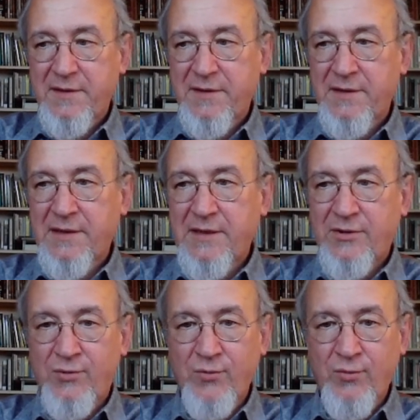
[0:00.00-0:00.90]
uh,
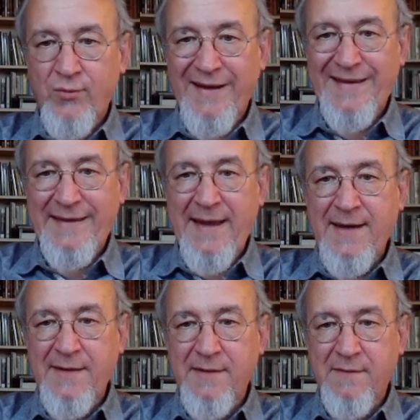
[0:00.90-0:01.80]
to
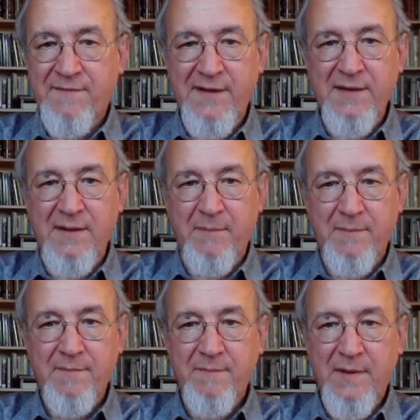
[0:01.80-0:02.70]
retain freedom,
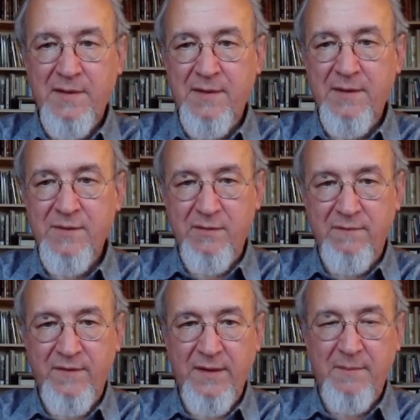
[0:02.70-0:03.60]
intellectual
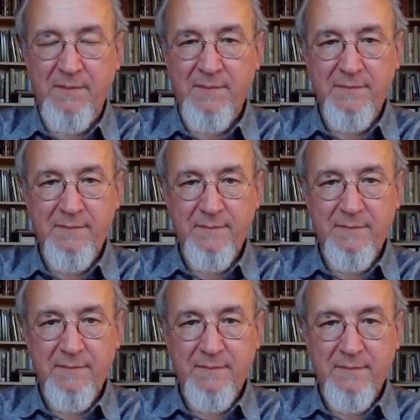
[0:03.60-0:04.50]
freedom
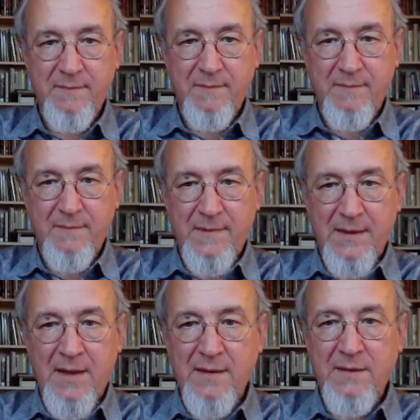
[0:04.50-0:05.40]

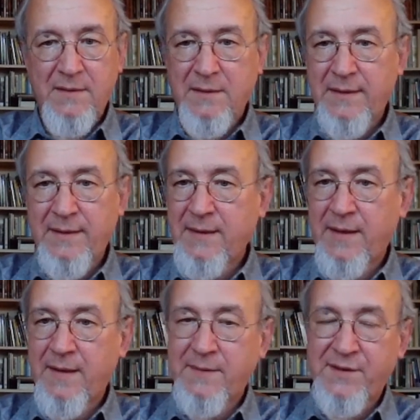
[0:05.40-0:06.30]
under
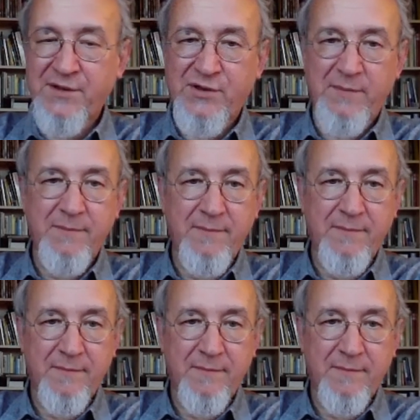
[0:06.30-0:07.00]
totalitarian regime.